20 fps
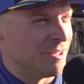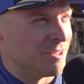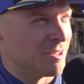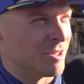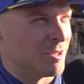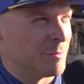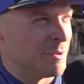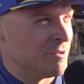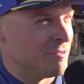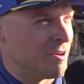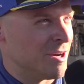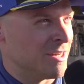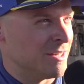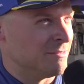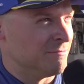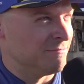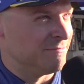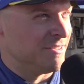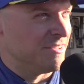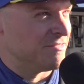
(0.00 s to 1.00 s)
you're going to be
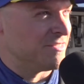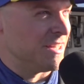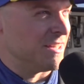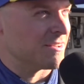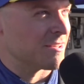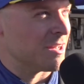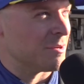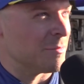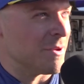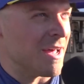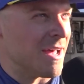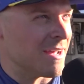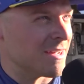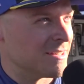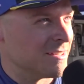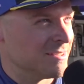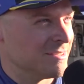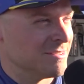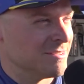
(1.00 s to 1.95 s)
running 15th on back.